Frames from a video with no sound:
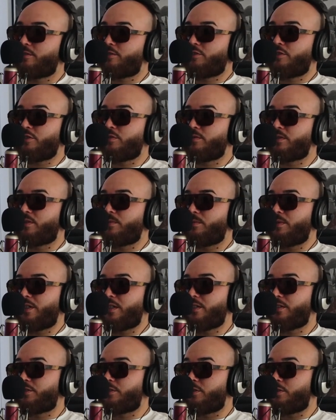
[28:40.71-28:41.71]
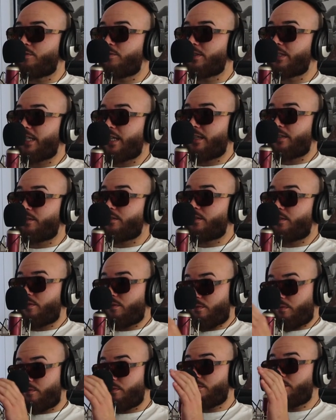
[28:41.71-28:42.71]
Because Suge was a blood. Suge was like
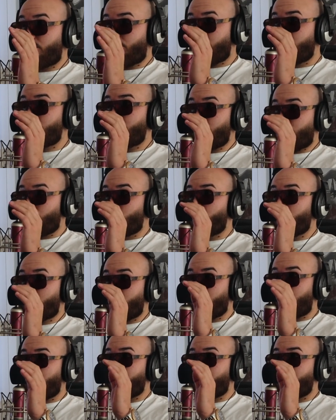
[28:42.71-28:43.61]
one